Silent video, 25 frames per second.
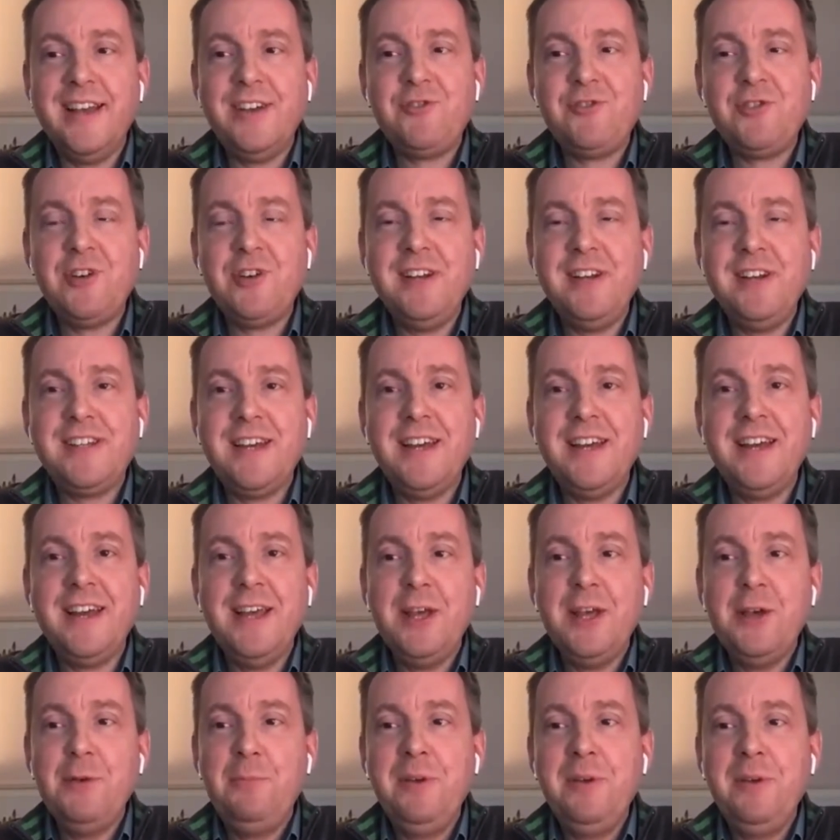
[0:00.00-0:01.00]
trying to
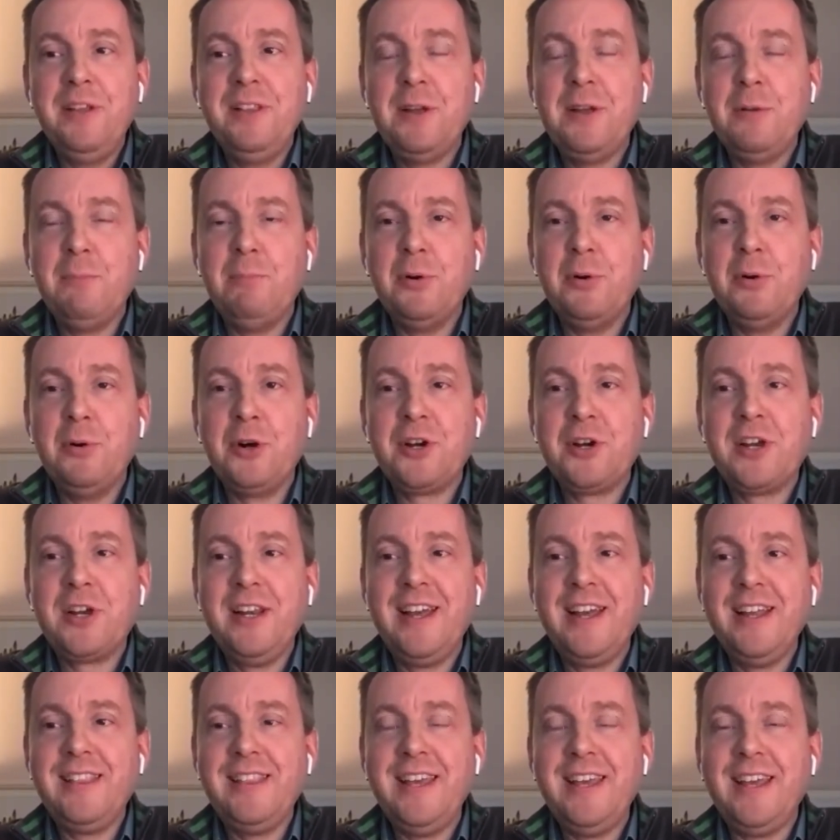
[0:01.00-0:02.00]
build their book and
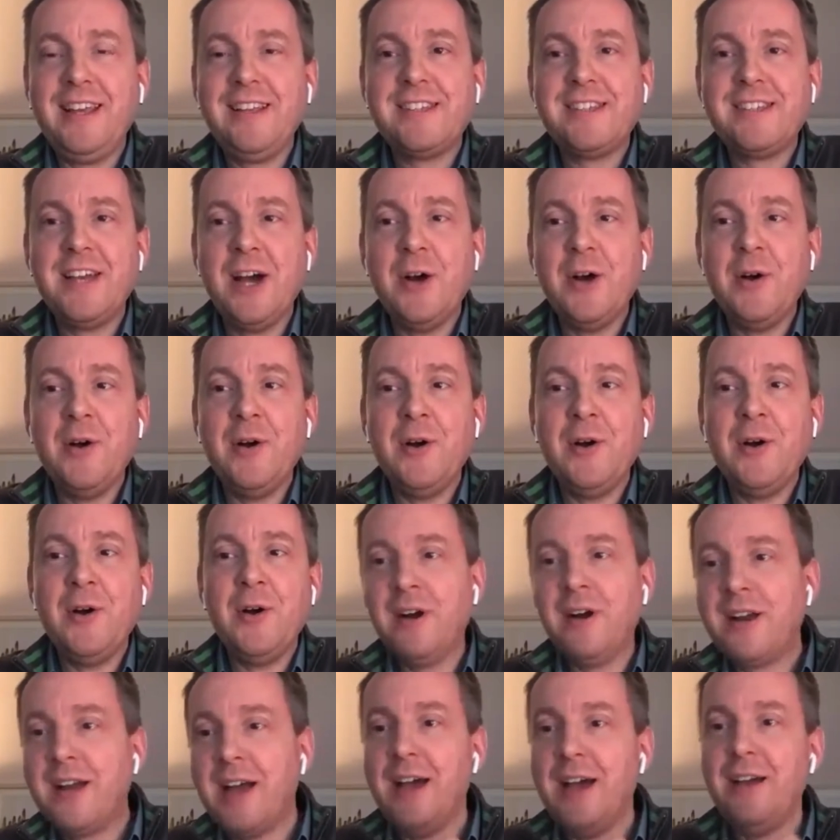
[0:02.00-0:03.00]
get things going,
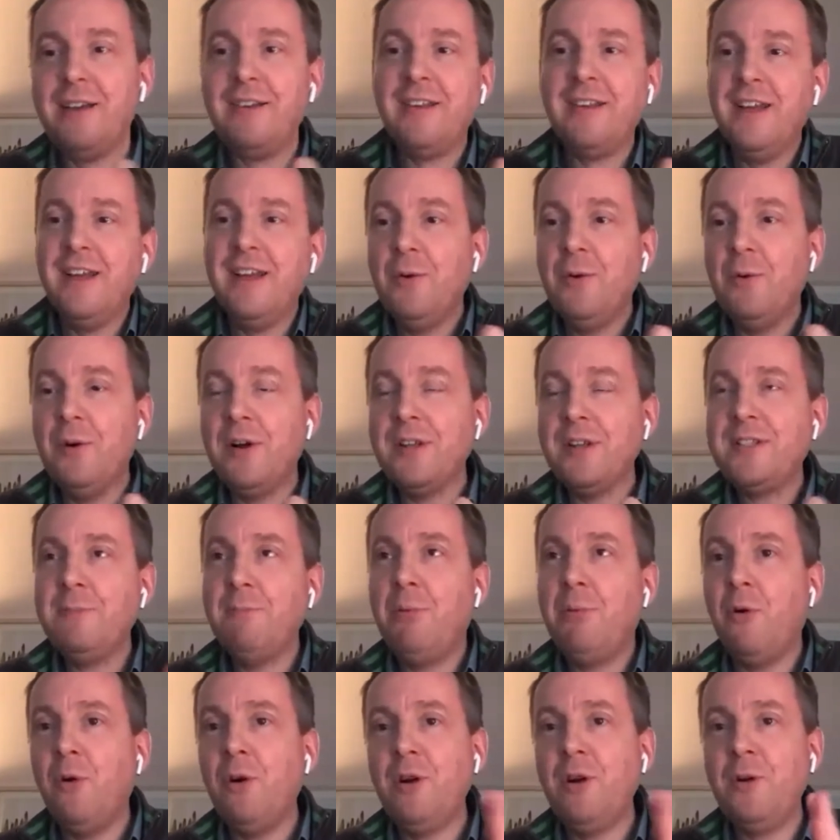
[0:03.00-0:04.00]
work out what's
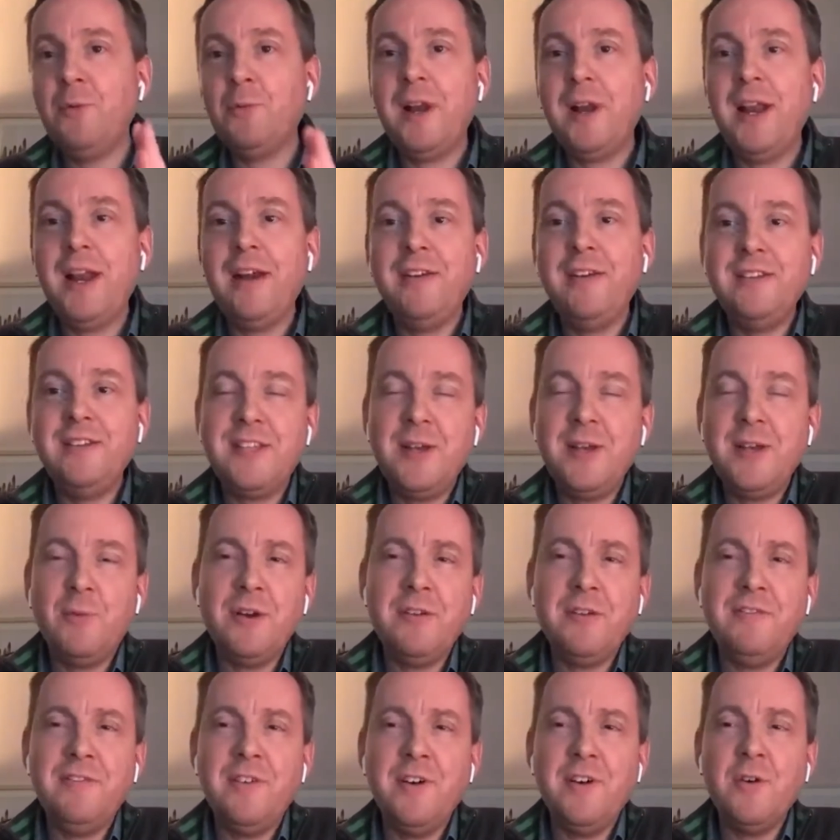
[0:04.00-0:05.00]
important, what areas they
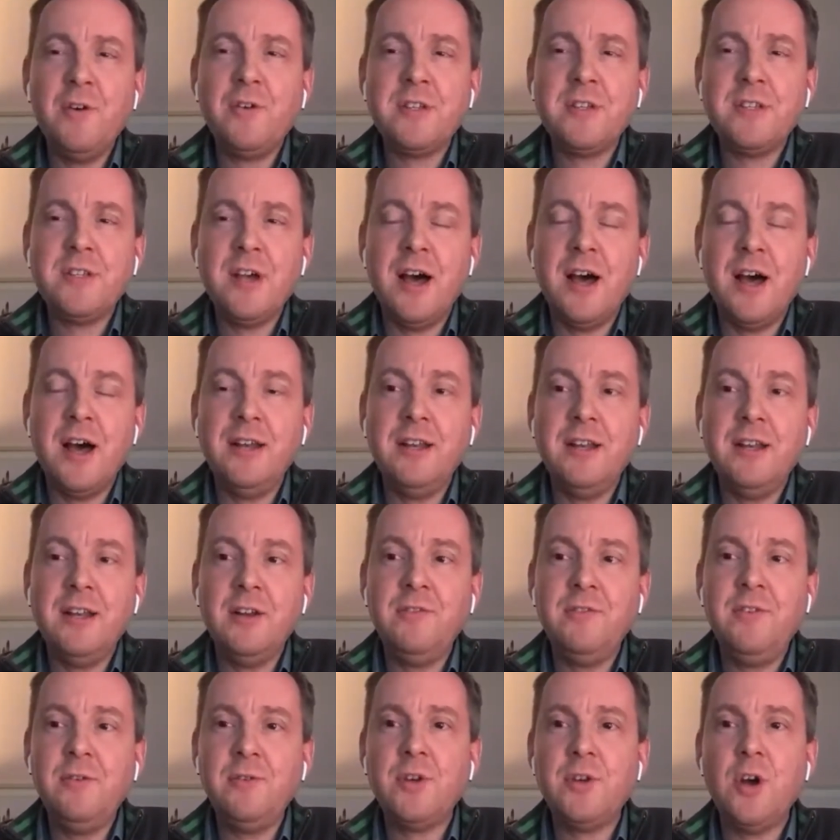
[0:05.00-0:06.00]
want to focus on,
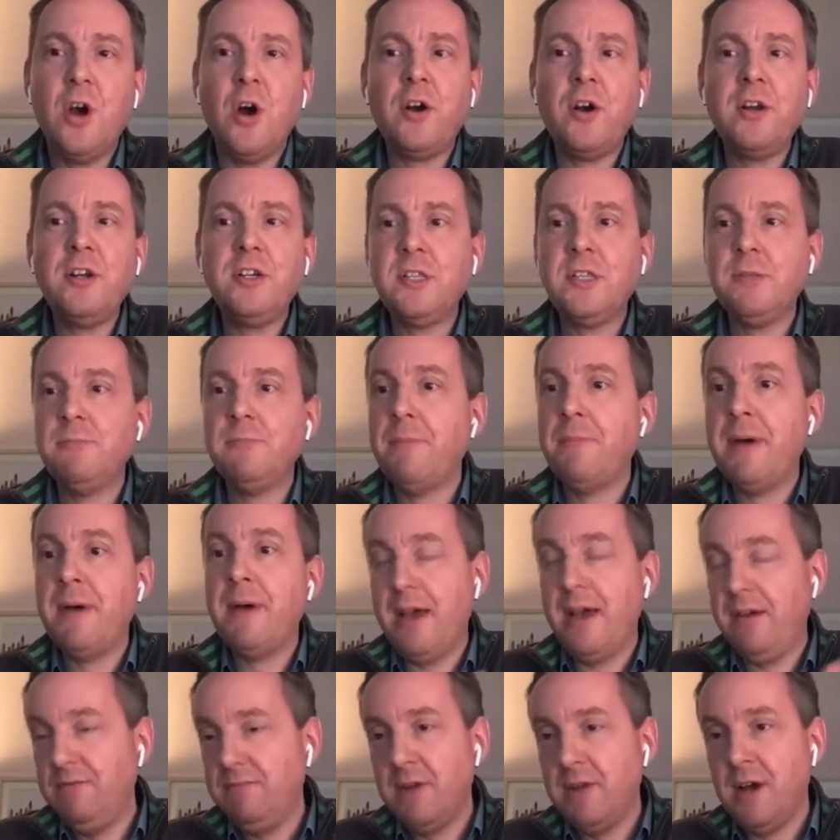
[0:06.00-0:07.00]
if you were talking to them
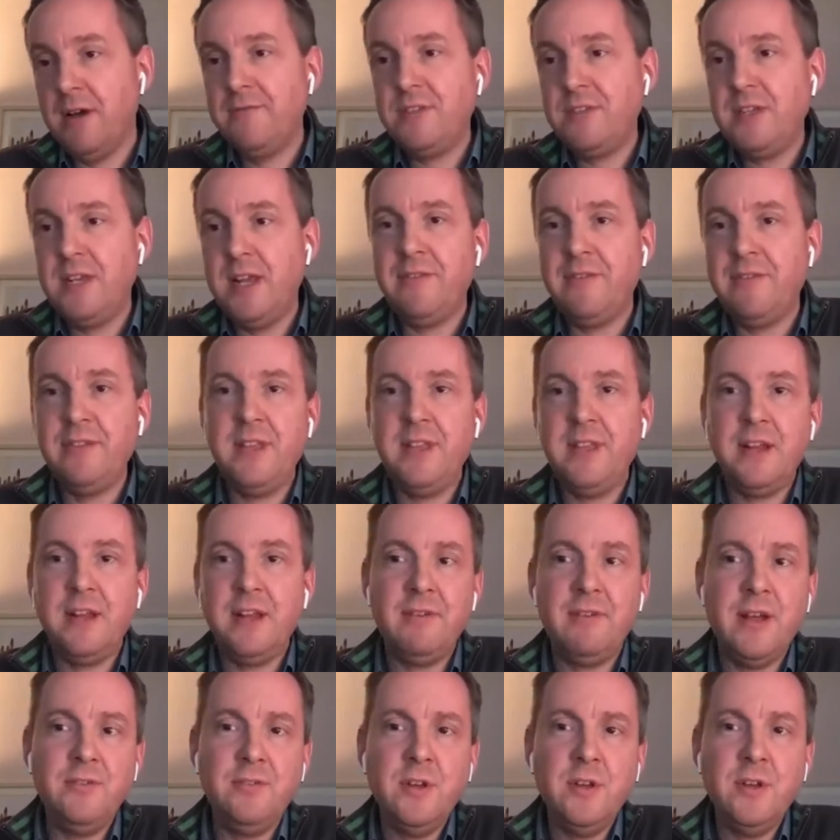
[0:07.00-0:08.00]
about obviously everything
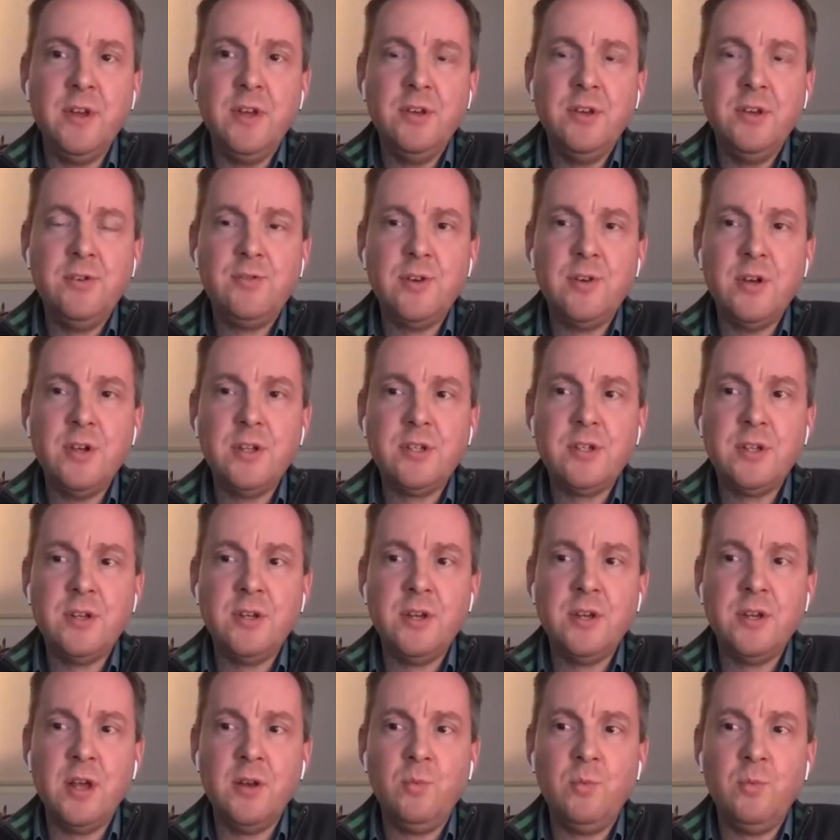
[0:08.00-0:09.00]
around trust
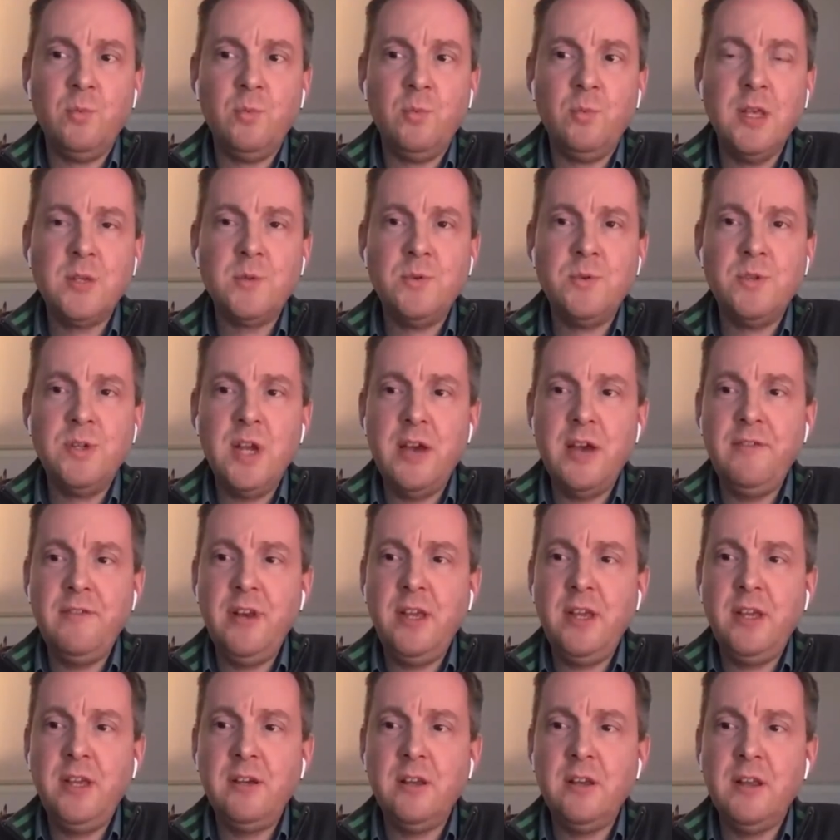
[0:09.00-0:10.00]
and wills, would you have
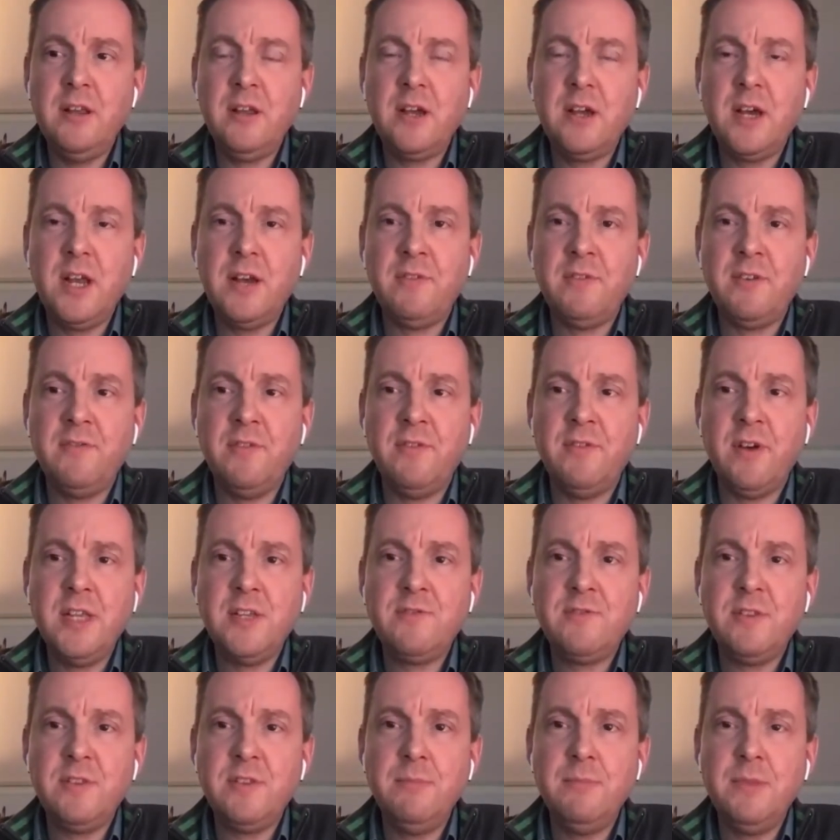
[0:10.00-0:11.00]
any kind of
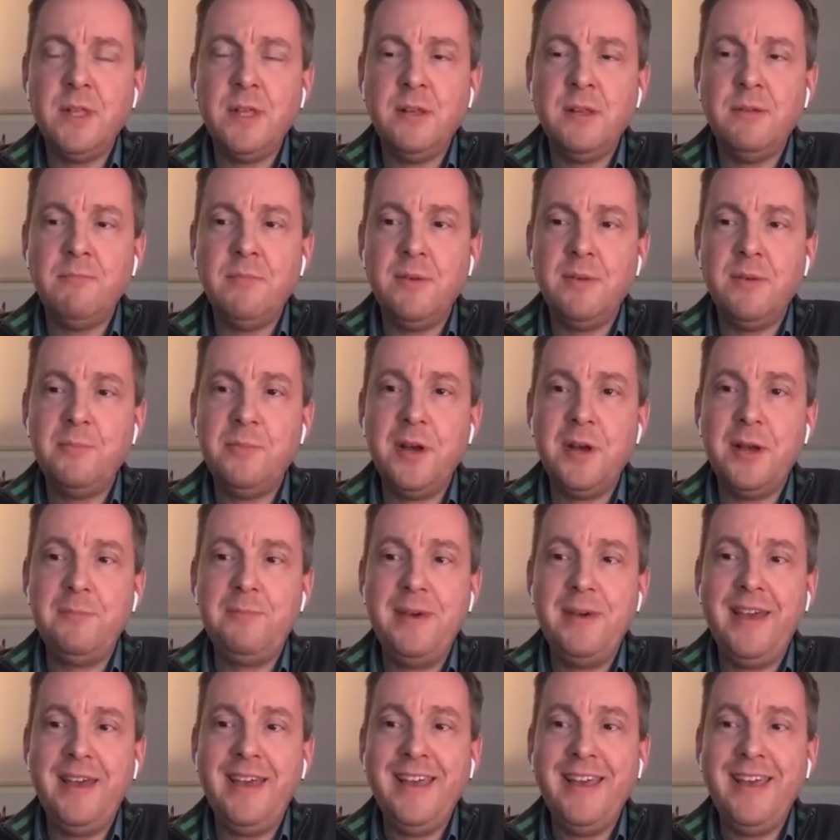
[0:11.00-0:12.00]
advice for them that might
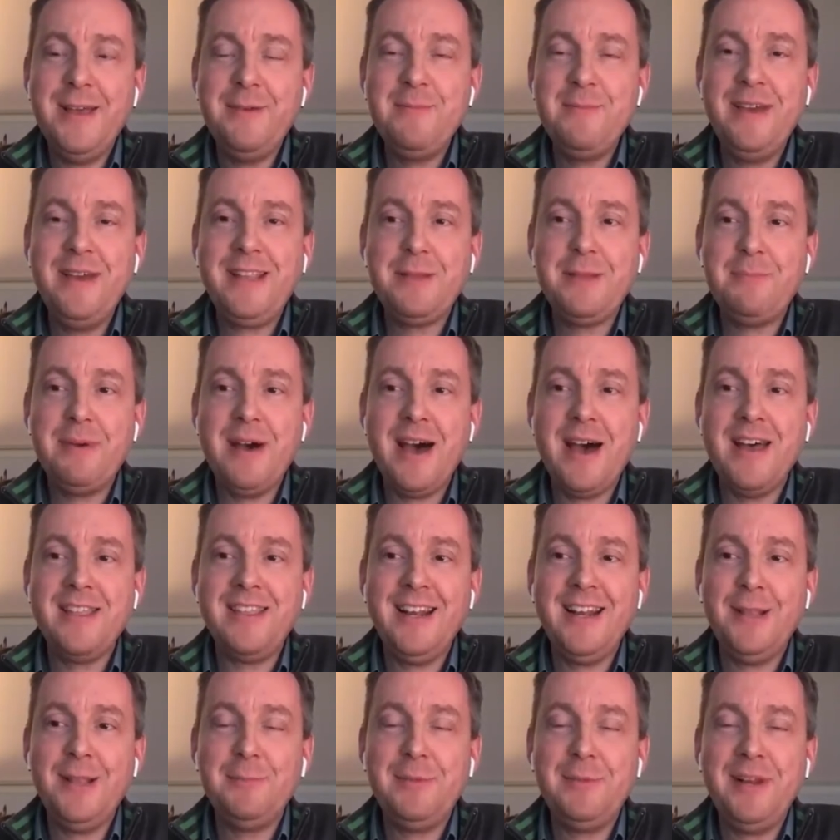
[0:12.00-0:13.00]
make the path a
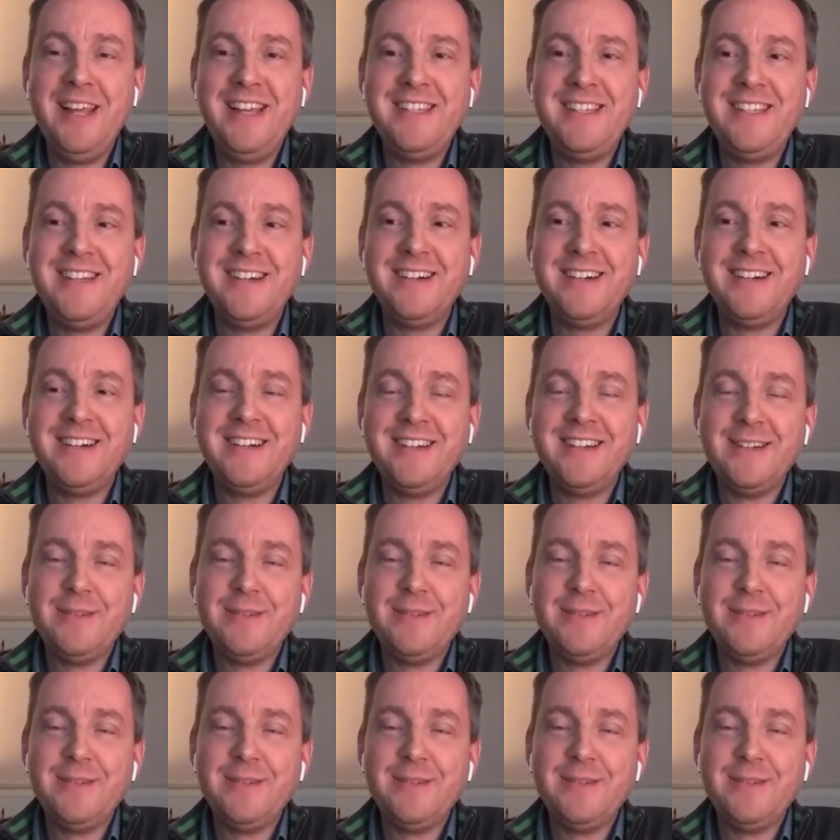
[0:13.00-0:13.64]
little bit easier?